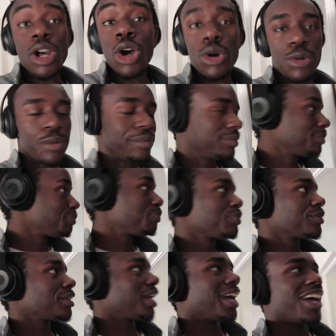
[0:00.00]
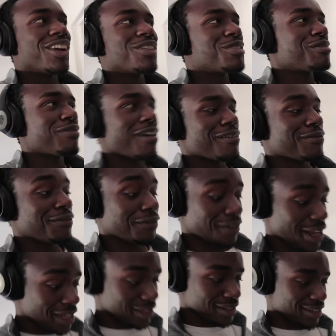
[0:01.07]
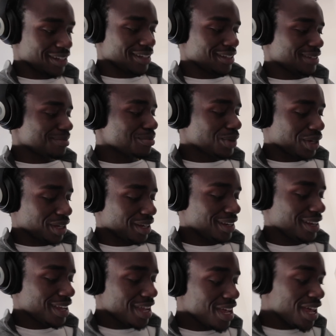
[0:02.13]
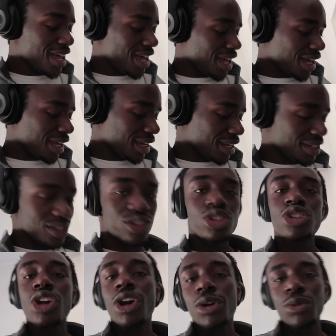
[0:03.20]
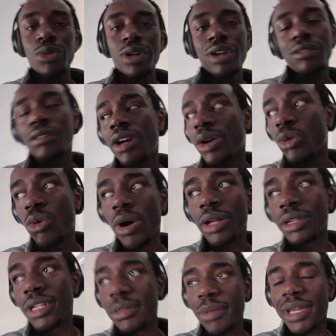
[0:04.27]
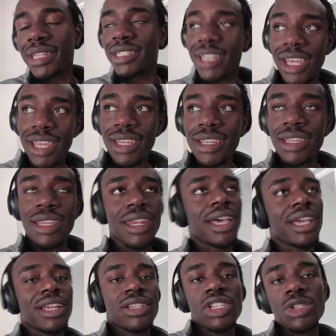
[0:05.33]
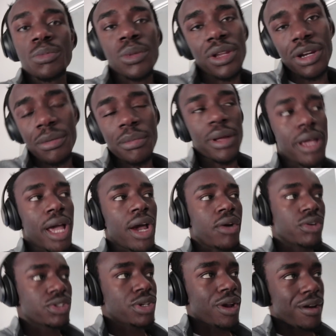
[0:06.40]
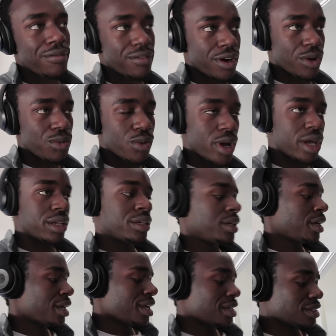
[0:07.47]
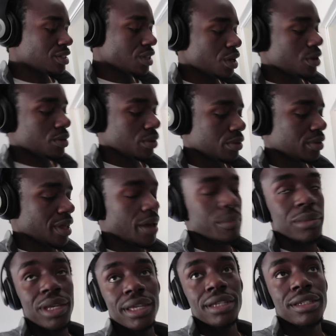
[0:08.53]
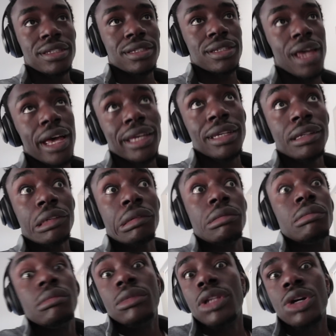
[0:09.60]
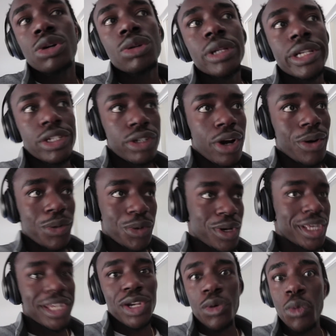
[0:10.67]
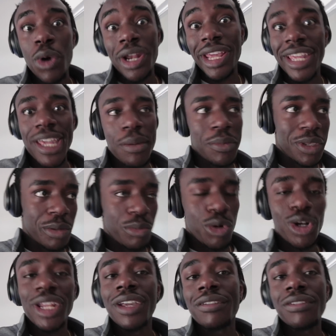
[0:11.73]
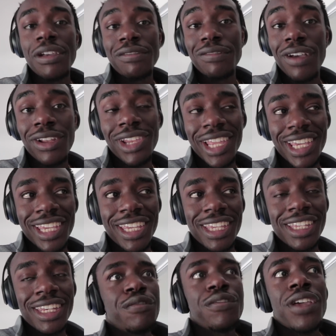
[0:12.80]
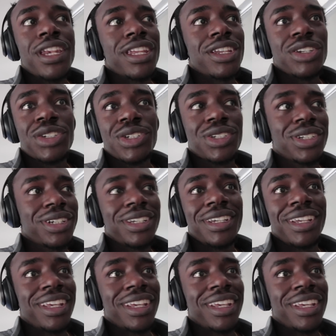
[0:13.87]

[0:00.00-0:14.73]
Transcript: oh i don't know if i flex this but i get to start whenever i want in my day and i get to split up my hours however i want so that means i could literally start working at 1 a.m. in the morning if I felt like it, finish